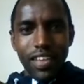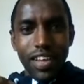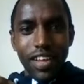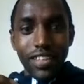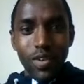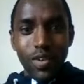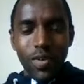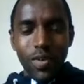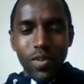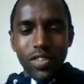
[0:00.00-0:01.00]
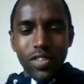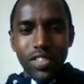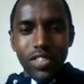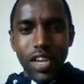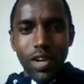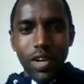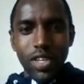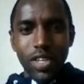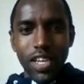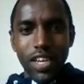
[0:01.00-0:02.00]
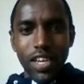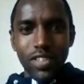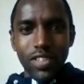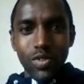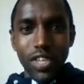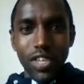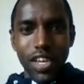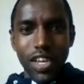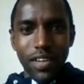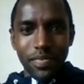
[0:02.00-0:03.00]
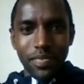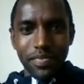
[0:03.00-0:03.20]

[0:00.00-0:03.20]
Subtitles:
And then we will go inshallah ta'ala to Salah.